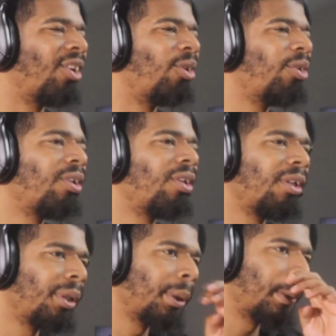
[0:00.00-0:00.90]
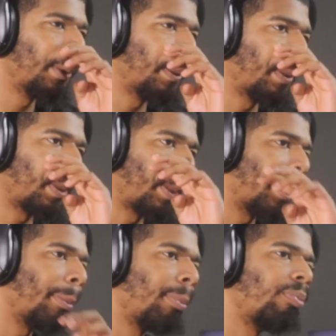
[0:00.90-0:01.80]
Including electrical and
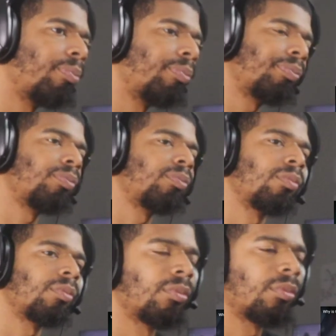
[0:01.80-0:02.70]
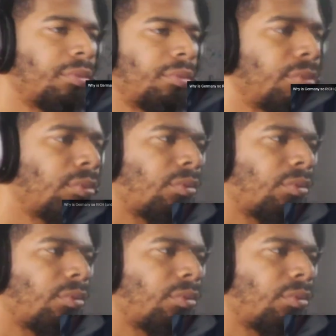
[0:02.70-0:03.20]
chemical engineering. The second